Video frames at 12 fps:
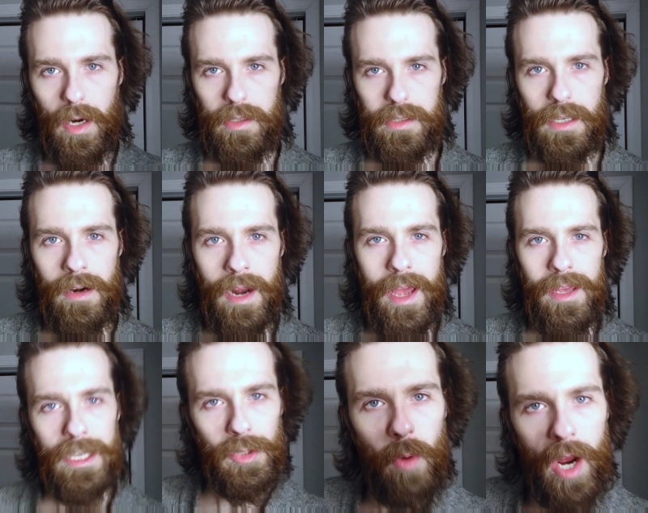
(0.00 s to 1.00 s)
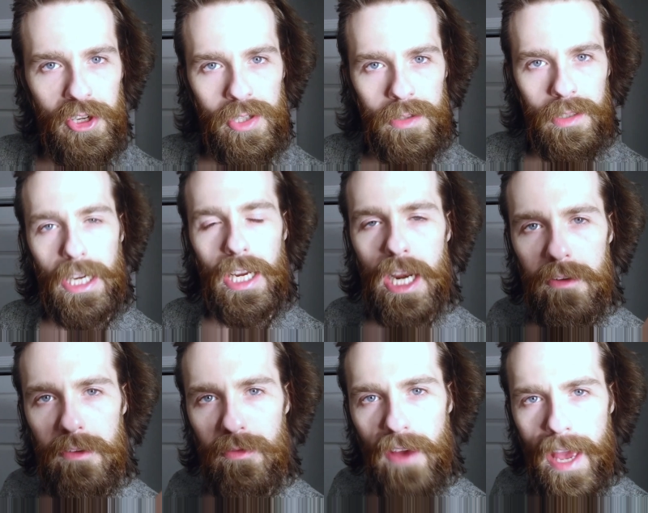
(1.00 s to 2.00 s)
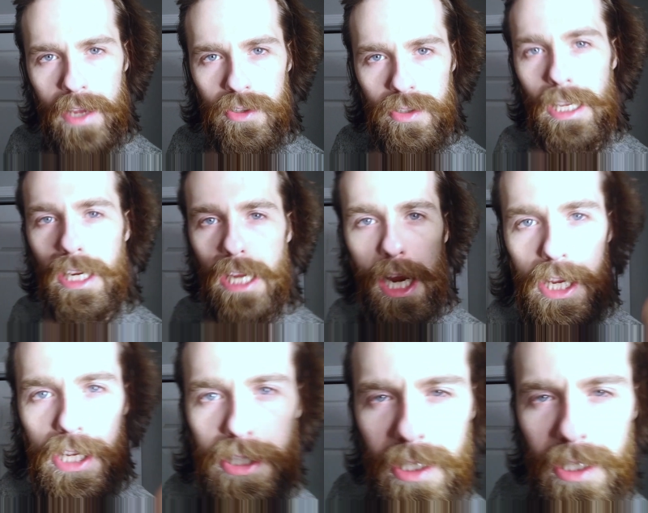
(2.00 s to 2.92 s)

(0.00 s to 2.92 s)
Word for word: works, all right? Thanks for watching. Take care of your face. Take care of your